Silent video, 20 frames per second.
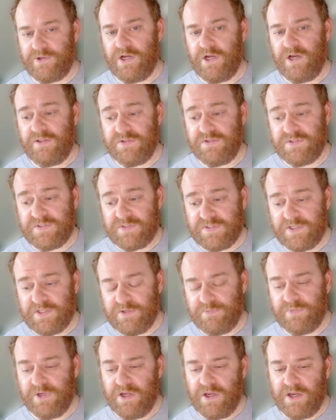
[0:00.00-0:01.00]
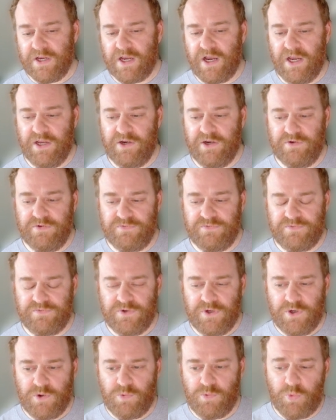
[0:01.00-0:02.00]
the SIEM kind of
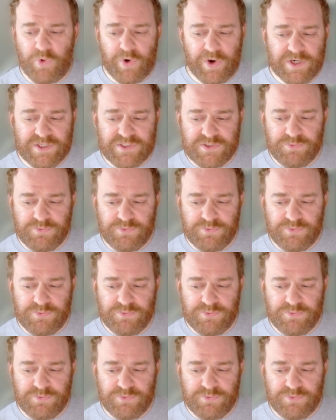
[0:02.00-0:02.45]
works